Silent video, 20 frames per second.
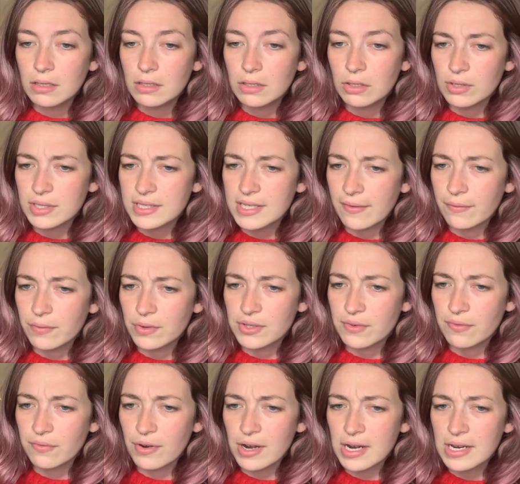Yosef was
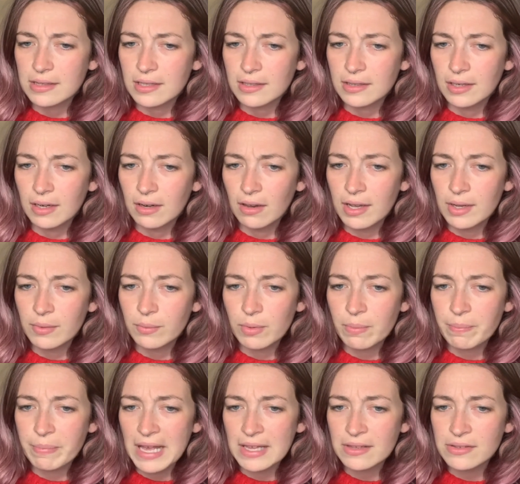afraid that the lion
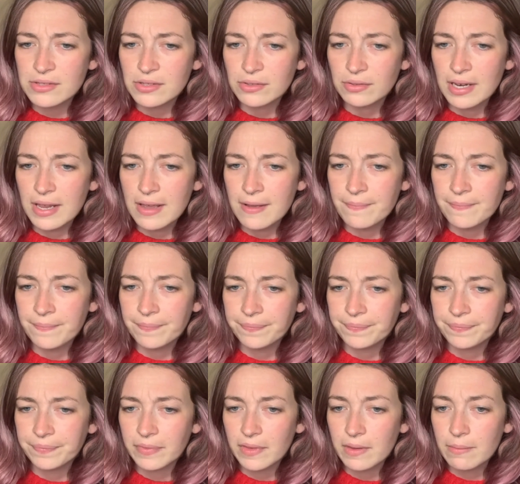would pounce on him,
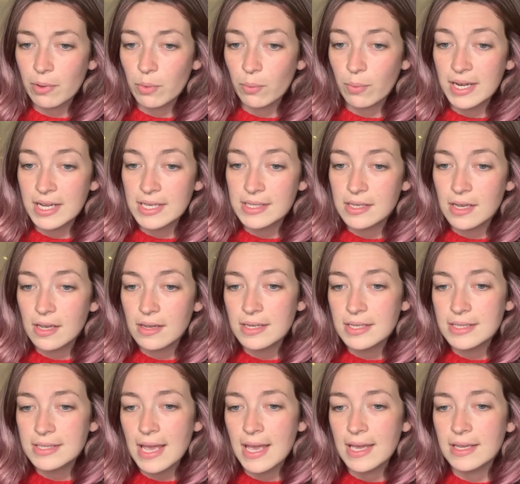but when it turned
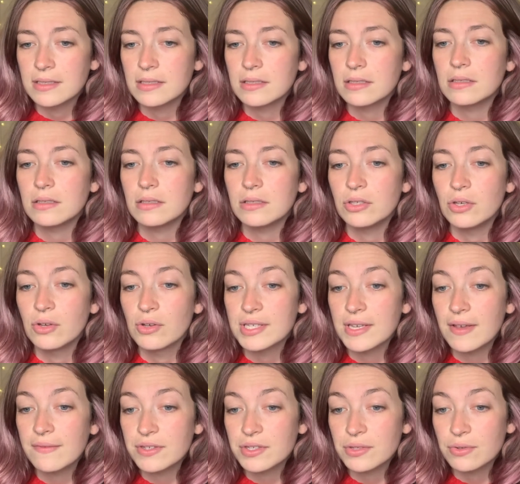its head,
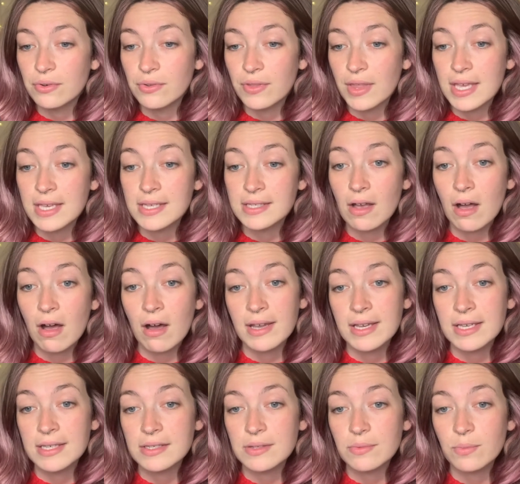Yosef saw that his
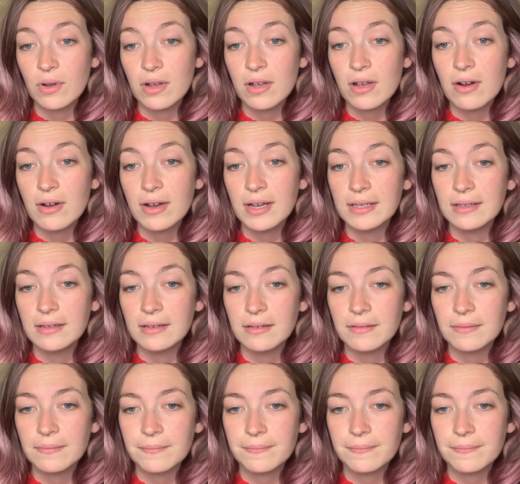eyes were kind.